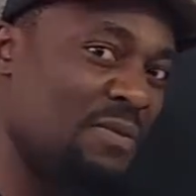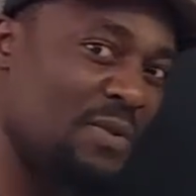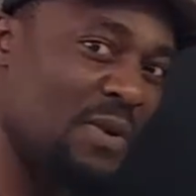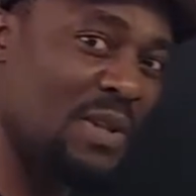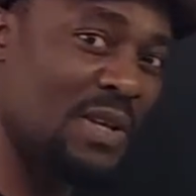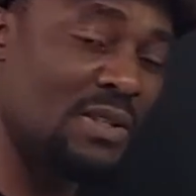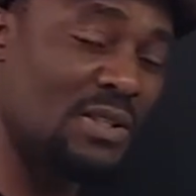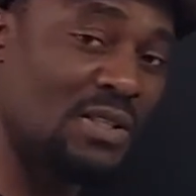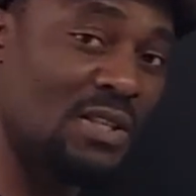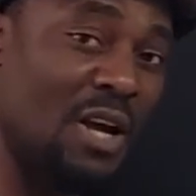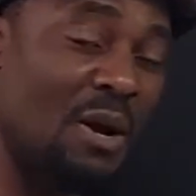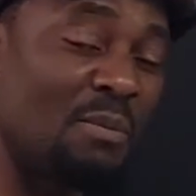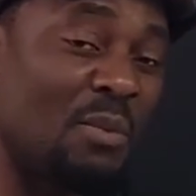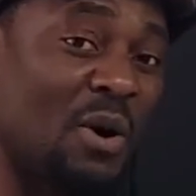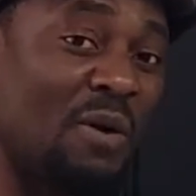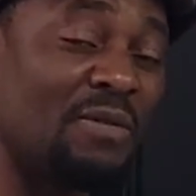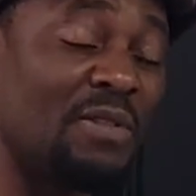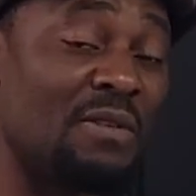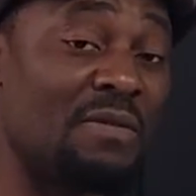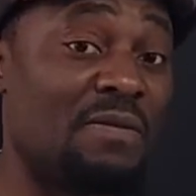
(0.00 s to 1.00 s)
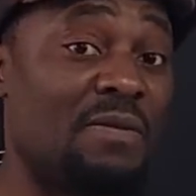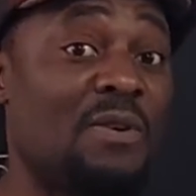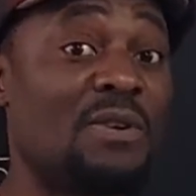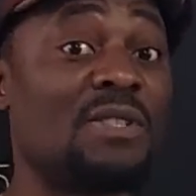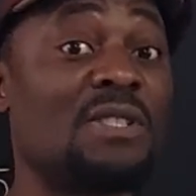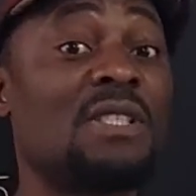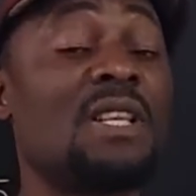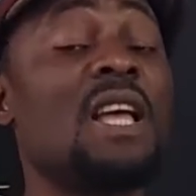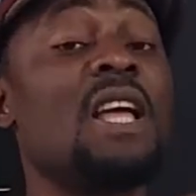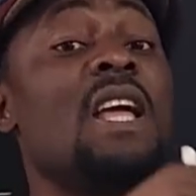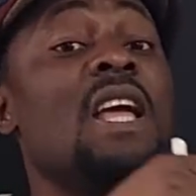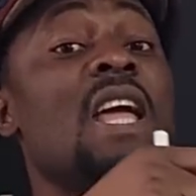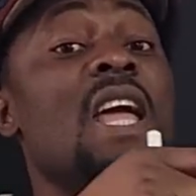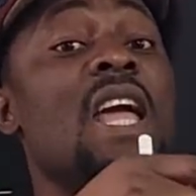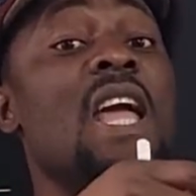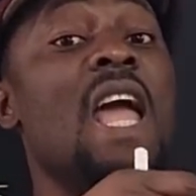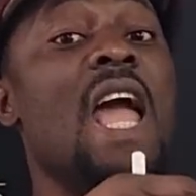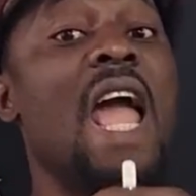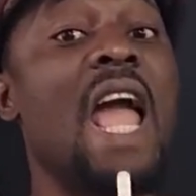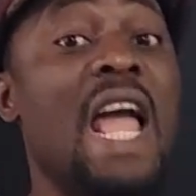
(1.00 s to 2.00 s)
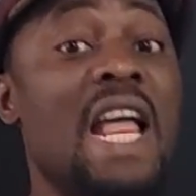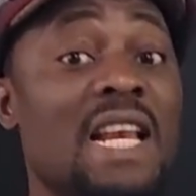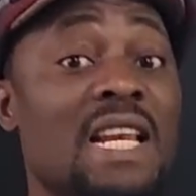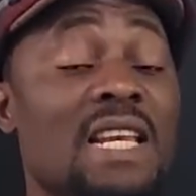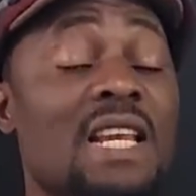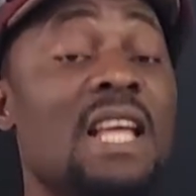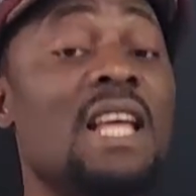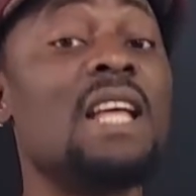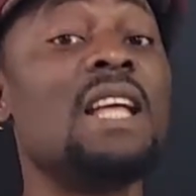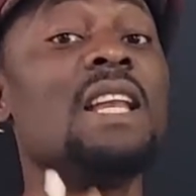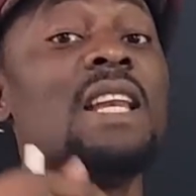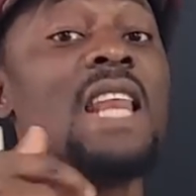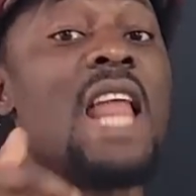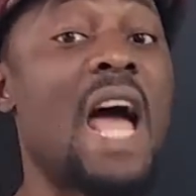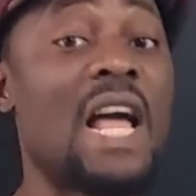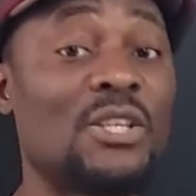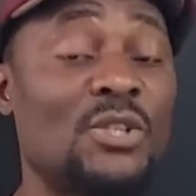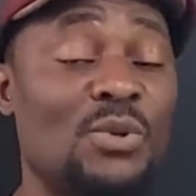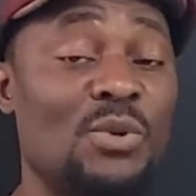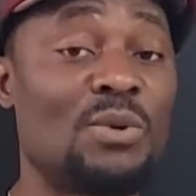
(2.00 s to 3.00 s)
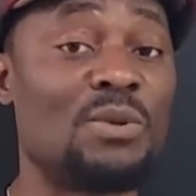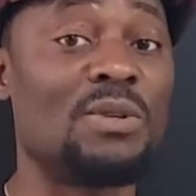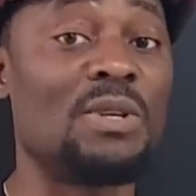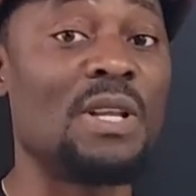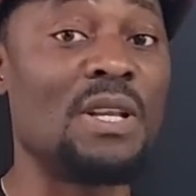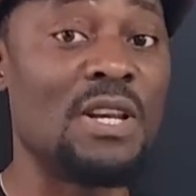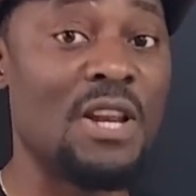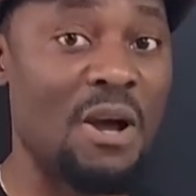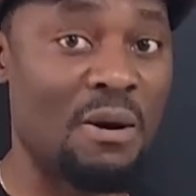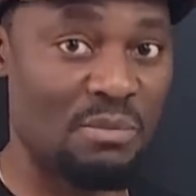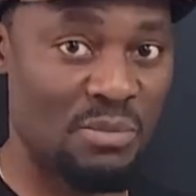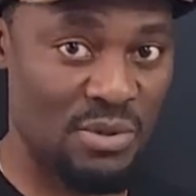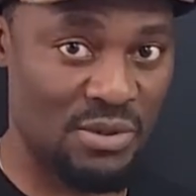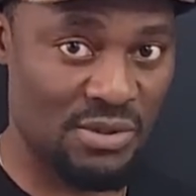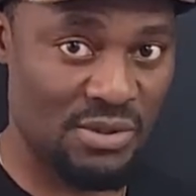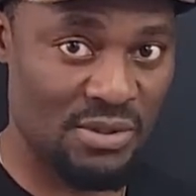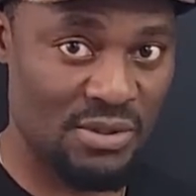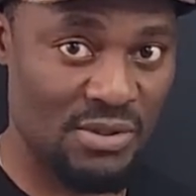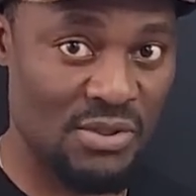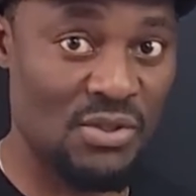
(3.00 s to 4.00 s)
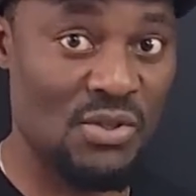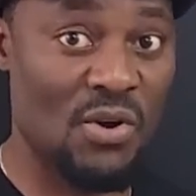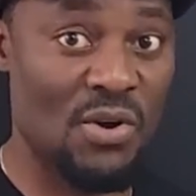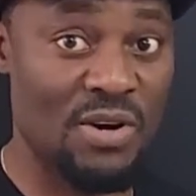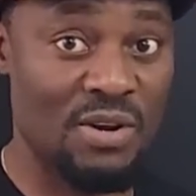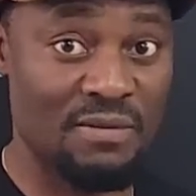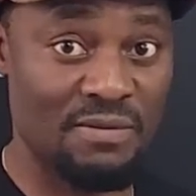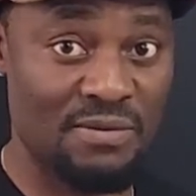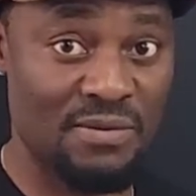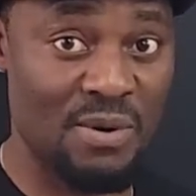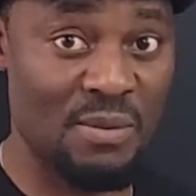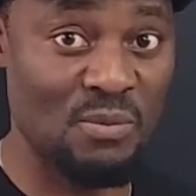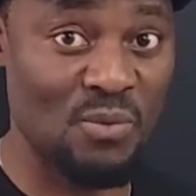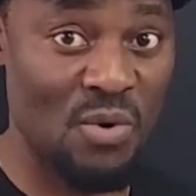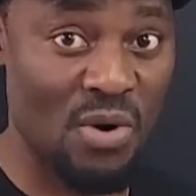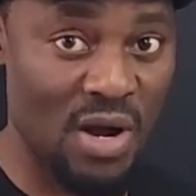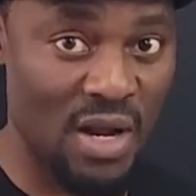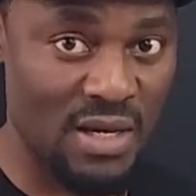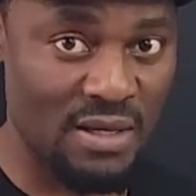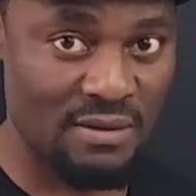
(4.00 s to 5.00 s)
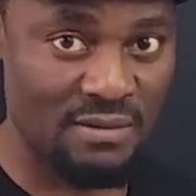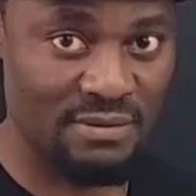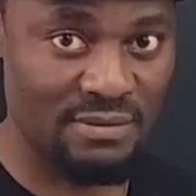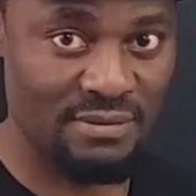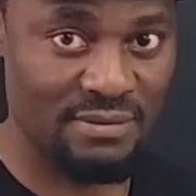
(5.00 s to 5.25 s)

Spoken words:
for the sum of the first n natural numbers starting from 1.